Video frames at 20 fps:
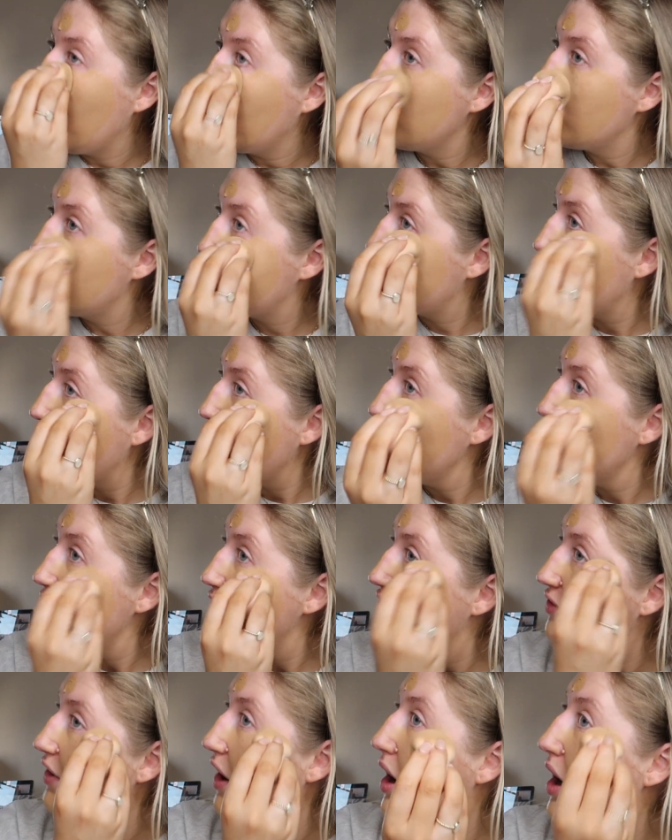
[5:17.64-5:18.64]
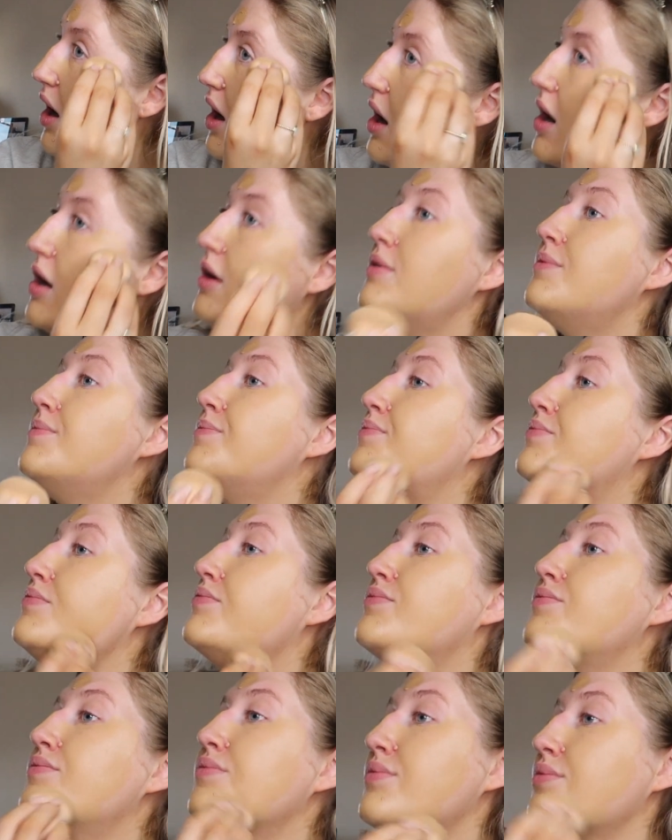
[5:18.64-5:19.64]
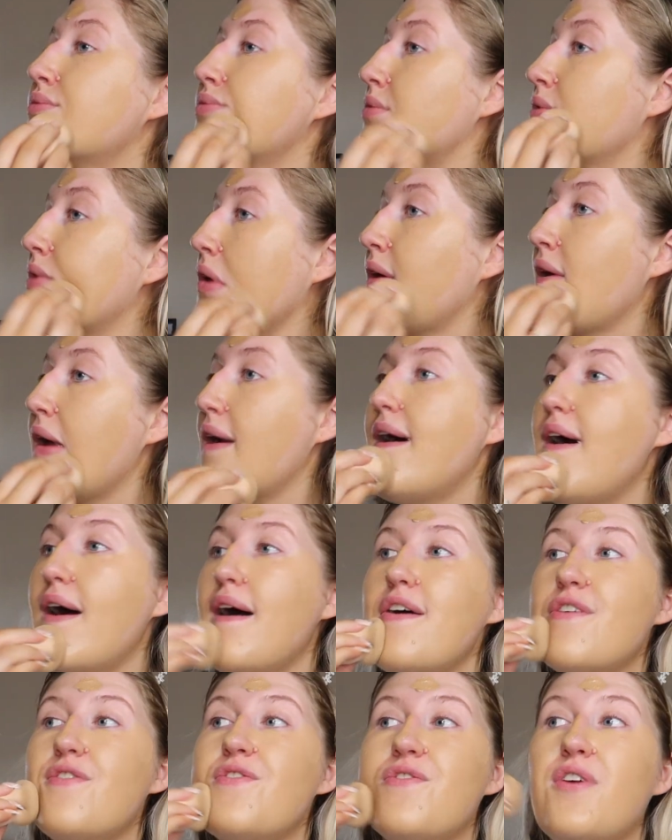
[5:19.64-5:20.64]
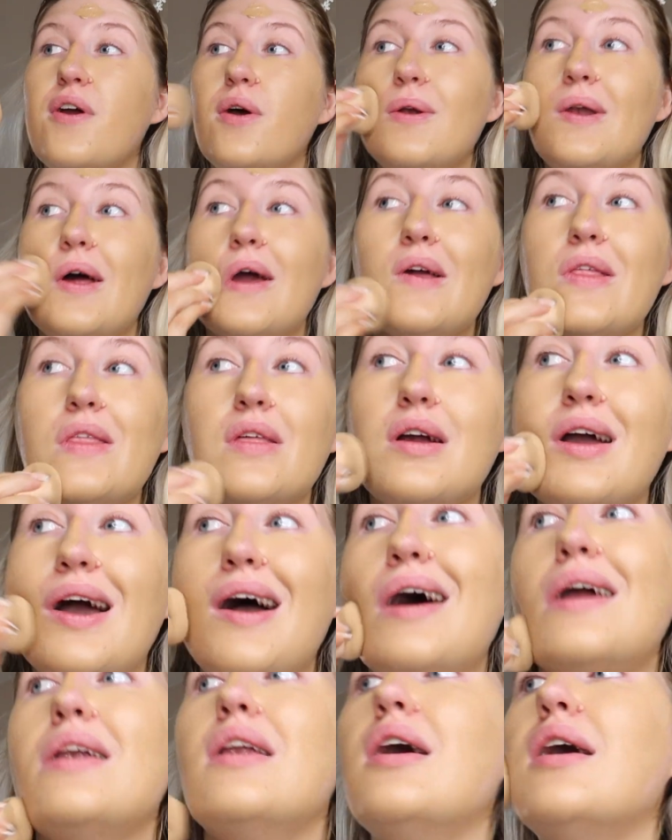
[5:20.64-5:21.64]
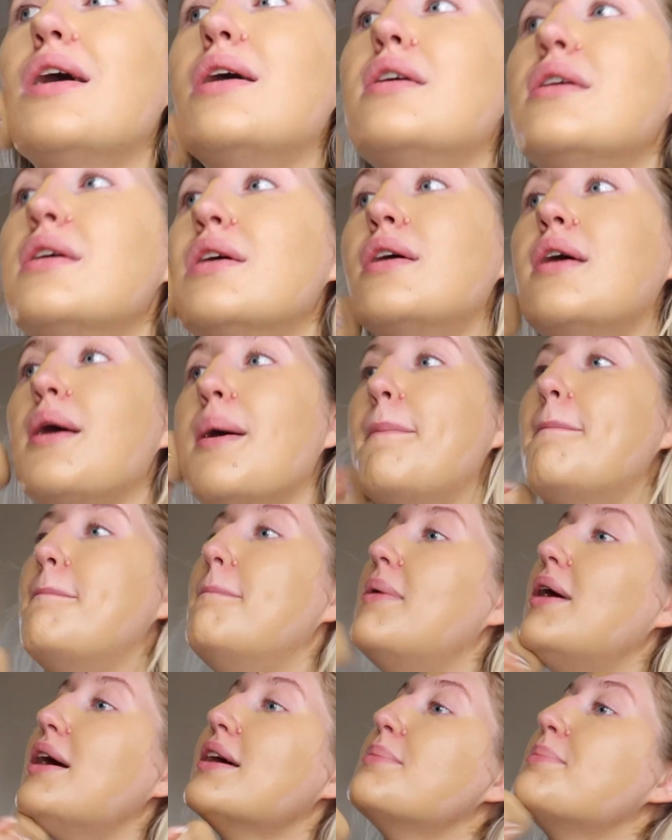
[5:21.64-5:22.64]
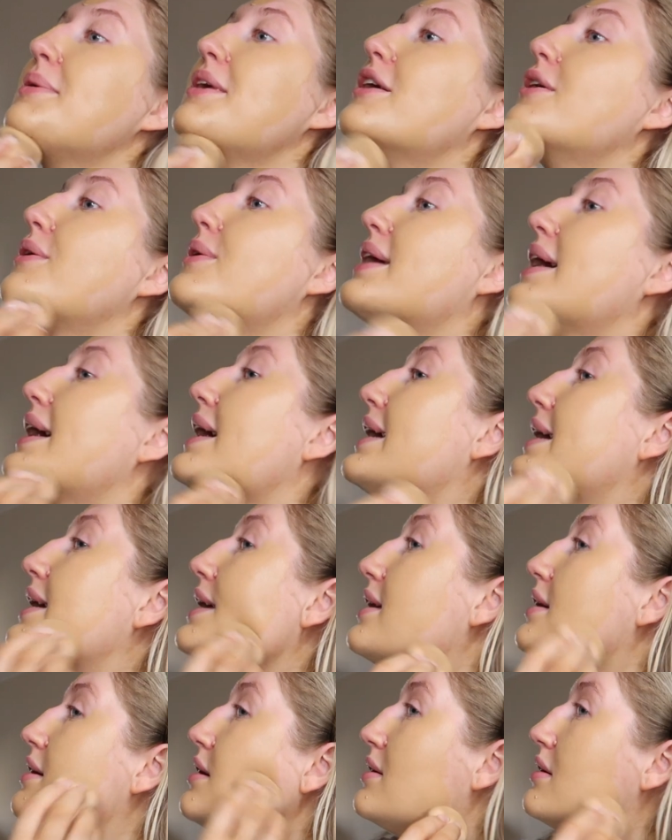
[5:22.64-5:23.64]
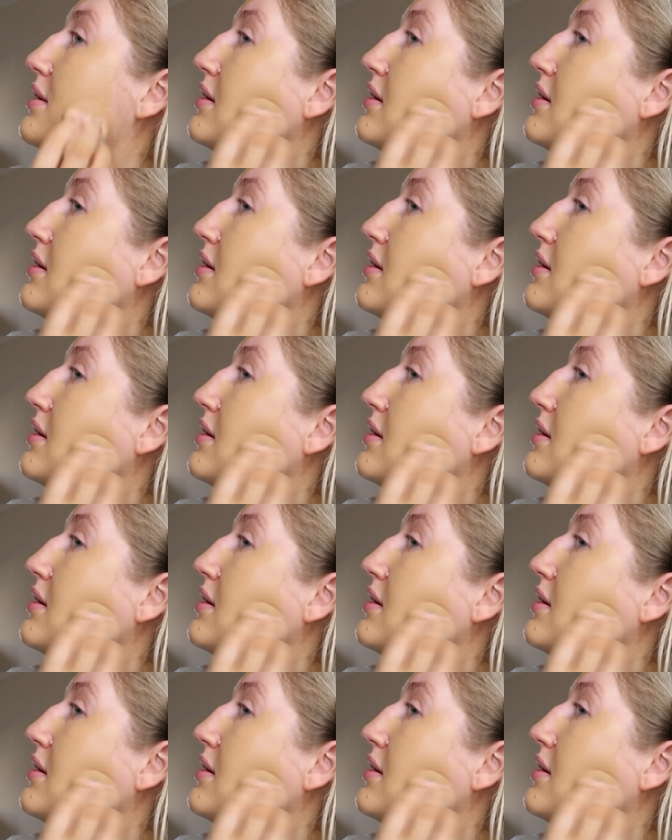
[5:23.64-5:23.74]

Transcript: So far, I feel like the colour might be okay.